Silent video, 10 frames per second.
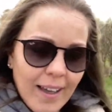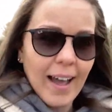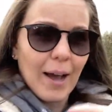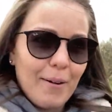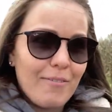
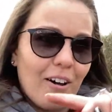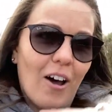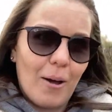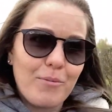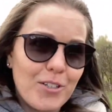However,
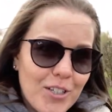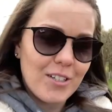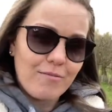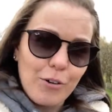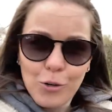I'm
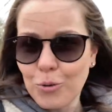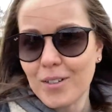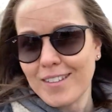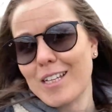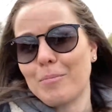
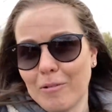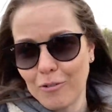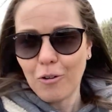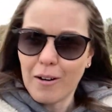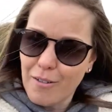recording this
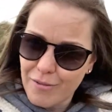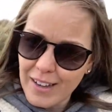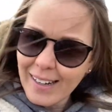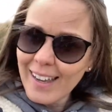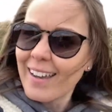before I
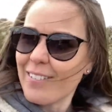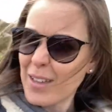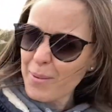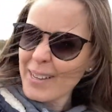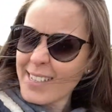reveal it, if
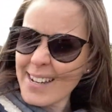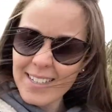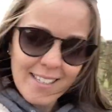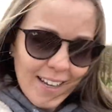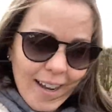that makes sense.